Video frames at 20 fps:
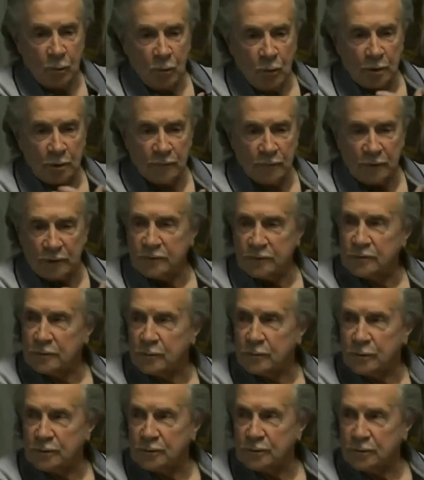water
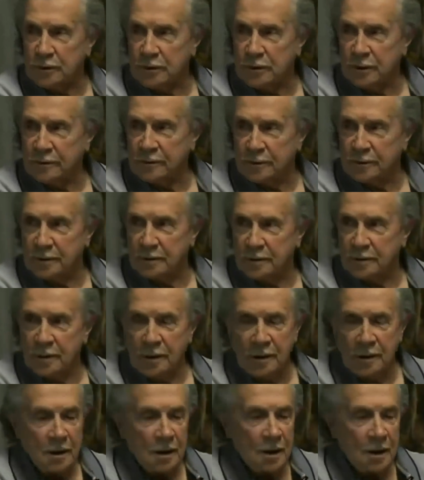vessel which we live
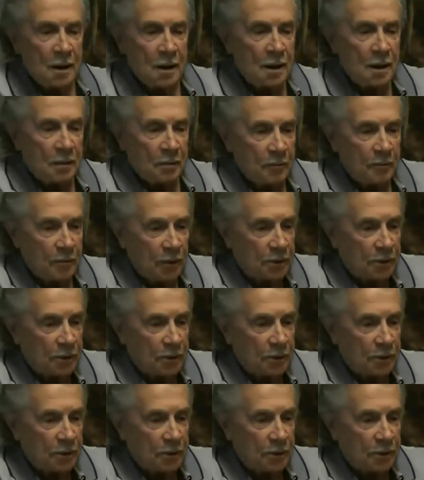in.